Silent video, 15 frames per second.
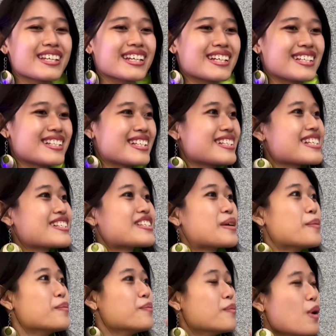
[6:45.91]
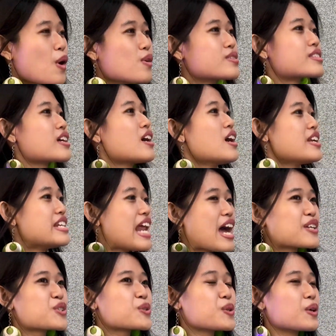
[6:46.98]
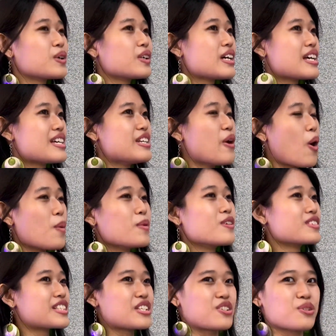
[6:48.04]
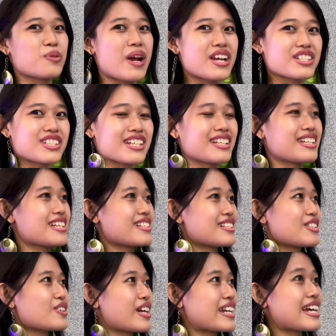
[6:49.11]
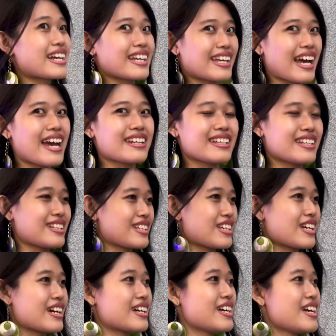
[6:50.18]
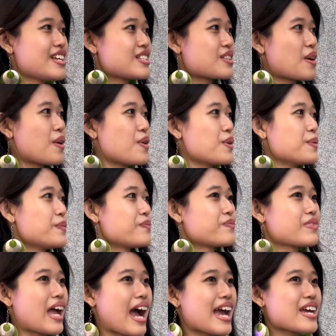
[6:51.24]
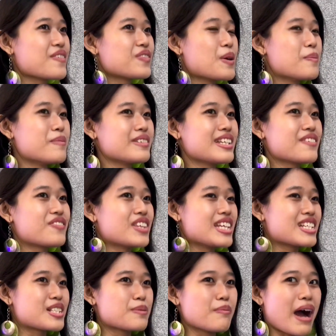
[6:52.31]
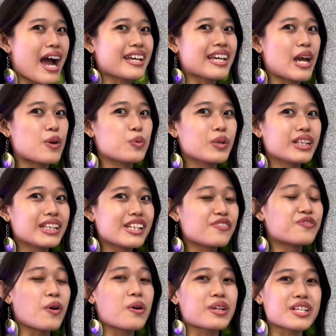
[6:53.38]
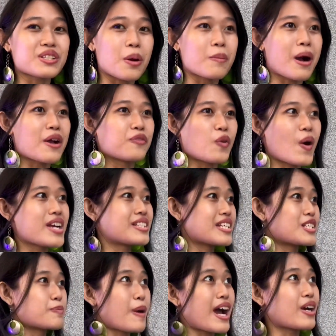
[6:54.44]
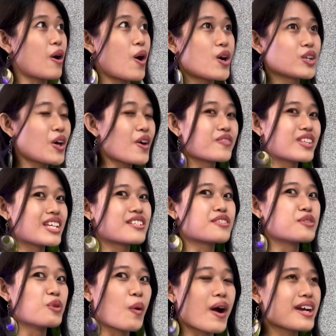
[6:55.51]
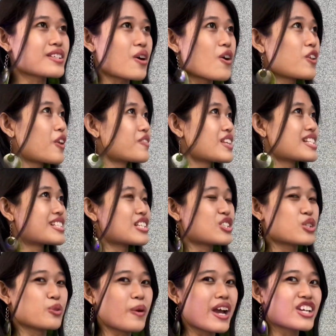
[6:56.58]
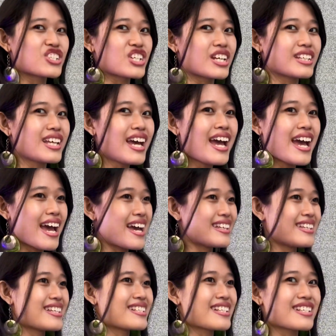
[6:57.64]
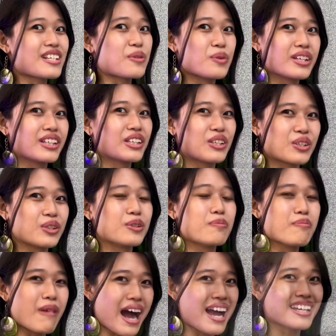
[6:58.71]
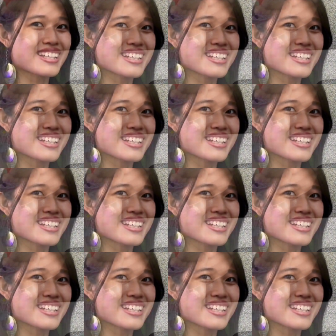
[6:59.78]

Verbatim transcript: Uh, this is the most natural and normal situation is you're gonna get in here. So if, the, if this mic can really focus on my voice despite all of this noise, all of this situation, and this is a really good mic.